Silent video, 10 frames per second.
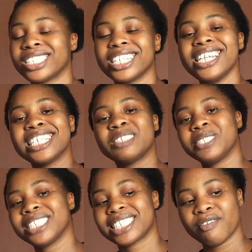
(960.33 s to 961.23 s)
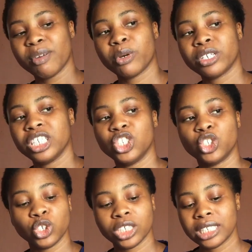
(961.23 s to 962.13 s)
in as much as everybody
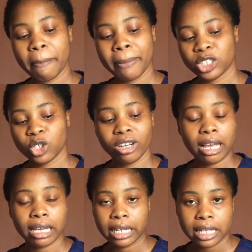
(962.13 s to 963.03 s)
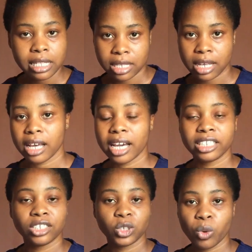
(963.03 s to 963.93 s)
is using that particular cleanser
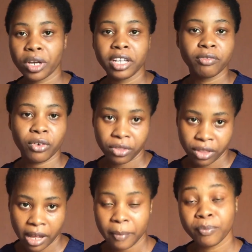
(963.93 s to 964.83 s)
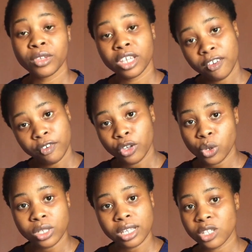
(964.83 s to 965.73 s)
and it is working for them, if you
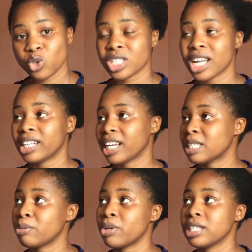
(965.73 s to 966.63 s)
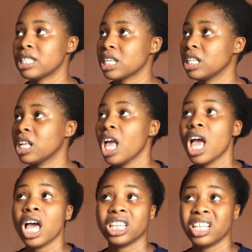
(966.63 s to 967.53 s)
use it, you start experiencing
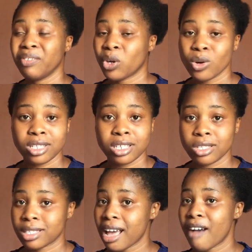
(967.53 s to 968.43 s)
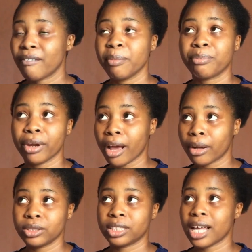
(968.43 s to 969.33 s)
difficulties, you start having
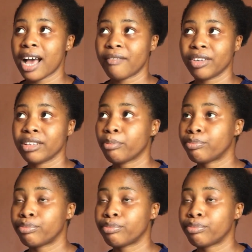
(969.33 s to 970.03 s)
breakouts, you start having